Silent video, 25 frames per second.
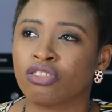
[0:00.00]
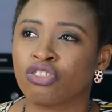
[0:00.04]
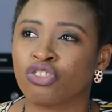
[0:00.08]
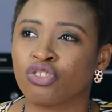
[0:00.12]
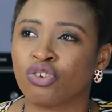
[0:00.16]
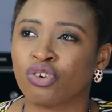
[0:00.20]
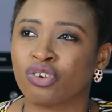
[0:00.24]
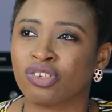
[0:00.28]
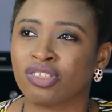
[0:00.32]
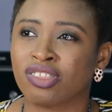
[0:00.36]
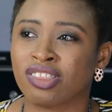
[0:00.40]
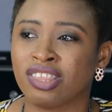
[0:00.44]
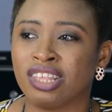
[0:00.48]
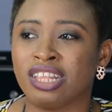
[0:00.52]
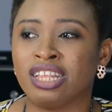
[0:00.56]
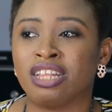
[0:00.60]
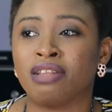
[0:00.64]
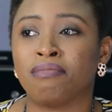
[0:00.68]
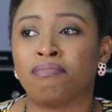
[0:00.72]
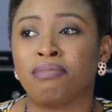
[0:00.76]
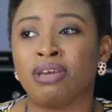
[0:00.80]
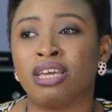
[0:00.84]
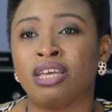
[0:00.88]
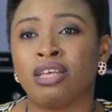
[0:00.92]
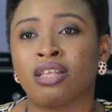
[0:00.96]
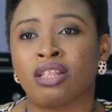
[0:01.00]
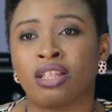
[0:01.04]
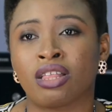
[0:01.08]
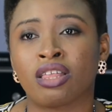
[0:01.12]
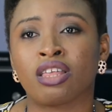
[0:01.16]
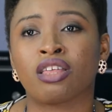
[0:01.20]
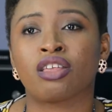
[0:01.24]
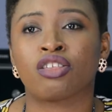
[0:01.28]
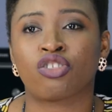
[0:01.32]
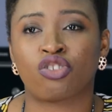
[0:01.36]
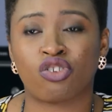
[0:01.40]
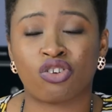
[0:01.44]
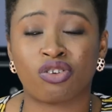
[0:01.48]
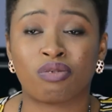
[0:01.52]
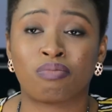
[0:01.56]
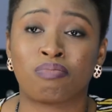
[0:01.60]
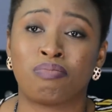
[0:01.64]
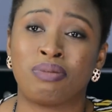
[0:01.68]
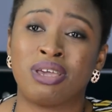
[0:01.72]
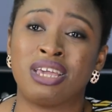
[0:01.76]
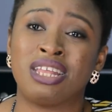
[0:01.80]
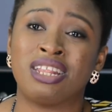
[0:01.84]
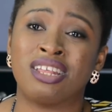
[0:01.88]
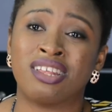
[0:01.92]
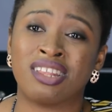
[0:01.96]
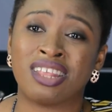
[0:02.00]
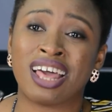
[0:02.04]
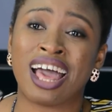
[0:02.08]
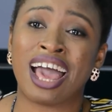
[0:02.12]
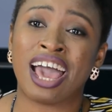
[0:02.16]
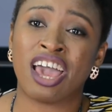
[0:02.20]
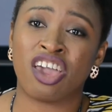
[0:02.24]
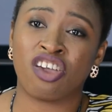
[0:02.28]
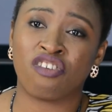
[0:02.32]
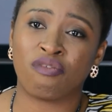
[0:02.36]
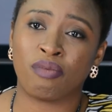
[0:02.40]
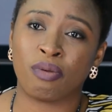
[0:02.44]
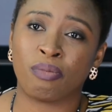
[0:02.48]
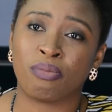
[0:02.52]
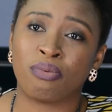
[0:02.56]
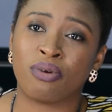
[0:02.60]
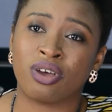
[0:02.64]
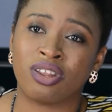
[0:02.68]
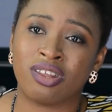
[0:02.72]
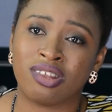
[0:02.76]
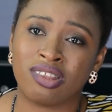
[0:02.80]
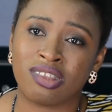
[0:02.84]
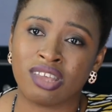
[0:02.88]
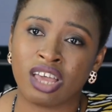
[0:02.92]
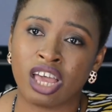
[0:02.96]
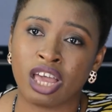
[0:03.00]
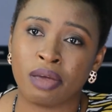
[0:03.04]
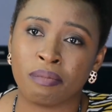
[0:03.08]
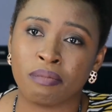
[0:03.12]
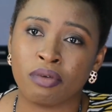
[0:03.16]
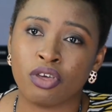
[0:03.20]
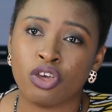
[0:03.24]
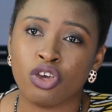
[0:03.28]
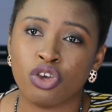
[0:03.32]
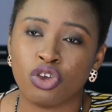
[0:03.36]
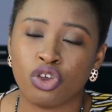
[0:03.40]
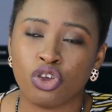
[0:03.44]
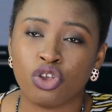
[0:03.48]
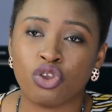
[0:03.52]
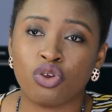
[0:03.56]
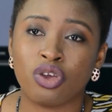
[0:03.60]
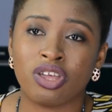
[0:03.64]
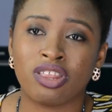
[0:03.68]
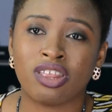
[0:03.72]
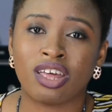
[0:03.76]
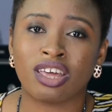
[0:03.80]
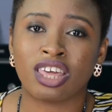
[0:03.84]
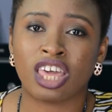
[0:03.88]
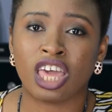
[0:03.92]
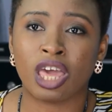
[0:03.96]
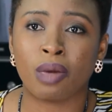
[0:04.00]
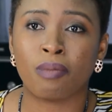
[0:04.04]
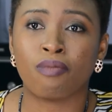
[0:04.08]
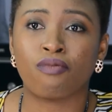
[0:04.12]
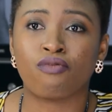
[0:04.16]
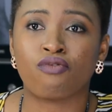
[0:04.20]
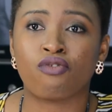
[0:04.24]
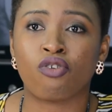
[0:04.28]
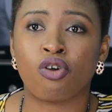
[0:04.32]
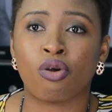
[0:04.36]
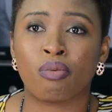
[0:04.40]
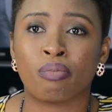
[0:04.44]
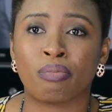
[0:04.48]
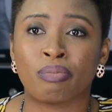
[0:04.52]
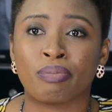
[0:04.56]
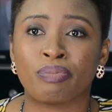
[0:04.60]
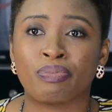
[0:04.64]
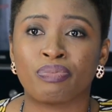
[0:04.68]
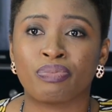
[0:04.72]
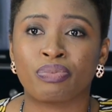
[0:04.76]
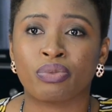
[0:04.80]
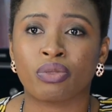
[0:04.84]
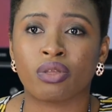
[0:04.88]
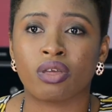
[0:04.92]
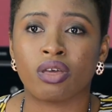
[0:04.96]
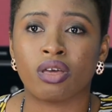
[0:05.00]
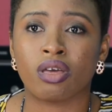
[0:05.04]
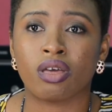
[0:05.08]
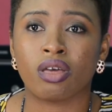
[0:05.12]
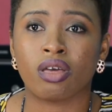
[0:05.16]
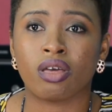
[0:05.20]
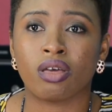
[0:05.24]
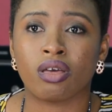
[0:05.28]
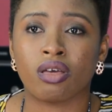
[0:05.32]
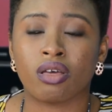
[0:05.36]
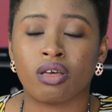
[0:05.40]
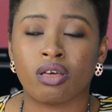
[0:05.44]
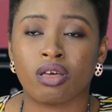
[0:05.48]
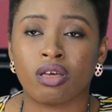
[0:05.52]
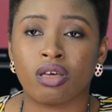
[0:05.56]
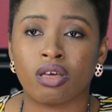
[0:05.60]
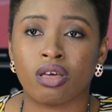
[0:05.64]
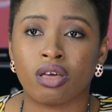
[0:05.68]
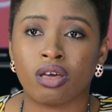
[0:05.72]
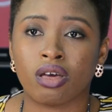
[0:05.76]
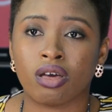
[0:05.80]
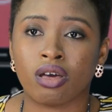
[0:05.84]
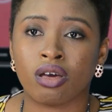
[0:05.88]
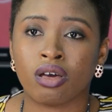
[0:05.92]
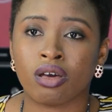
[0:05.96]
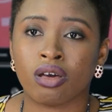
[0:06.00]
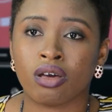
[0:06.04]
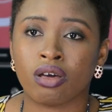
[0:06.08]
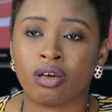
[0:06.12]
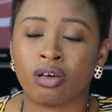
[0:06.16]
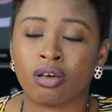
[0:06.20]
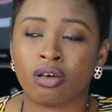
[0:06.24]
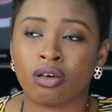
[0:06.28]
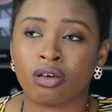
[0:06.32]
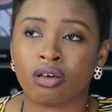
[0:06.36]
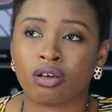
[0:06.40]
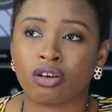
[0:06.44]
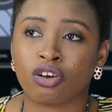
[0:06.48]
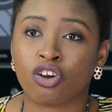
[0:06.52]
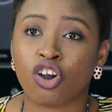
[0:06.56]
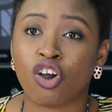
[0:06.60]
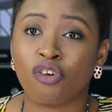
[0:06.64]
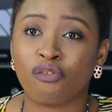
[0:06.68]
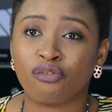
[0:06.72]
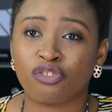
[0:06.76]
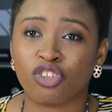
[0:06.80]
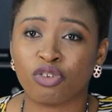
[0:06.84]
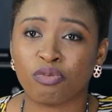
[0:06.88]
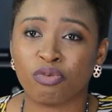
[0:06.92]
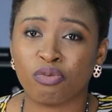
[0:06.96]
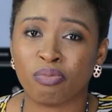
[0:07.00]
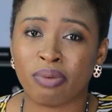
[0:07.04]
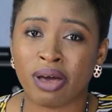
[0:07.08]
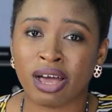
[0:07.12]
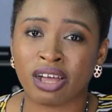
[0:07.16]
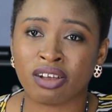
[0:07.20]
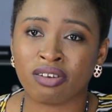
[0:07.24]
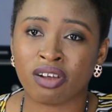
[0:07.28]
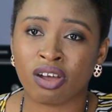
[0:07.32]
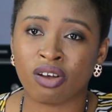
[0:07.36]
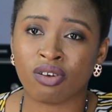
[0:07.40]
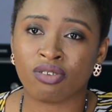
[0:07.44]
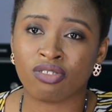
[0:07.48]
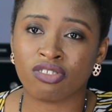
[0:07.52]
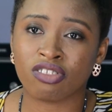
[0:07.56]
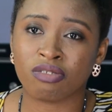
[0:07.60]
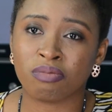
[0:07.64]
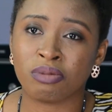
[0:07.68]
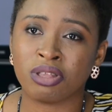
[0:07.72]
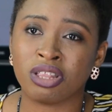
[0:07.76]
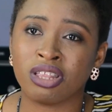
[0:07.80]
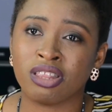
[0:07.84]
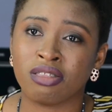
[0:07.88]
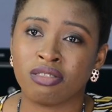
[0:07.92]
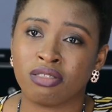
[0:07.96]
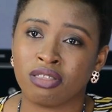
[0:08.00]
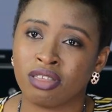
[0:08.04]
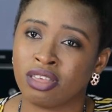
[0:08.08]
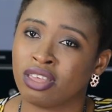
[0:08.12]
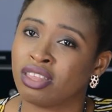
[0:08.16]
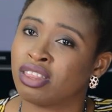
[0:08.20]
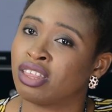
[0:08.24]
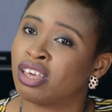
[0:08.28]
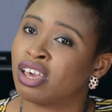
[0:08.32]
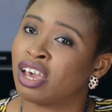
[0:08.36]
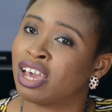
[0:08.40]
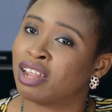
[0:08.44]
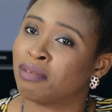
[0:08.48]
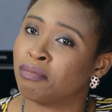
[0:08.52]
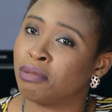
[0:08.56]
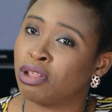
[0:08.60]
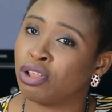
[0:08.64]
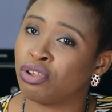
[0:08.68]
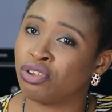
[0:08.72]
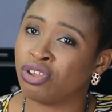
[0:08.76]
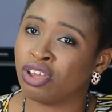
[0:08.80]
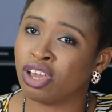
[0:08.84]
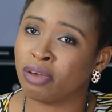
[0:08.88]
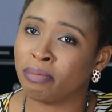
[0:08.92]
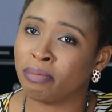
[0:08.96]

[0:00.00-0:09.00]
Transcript: succeeding, being in the eye of people at the time, you know, either came from comfortable backgrounds, meaning they either had millionaire,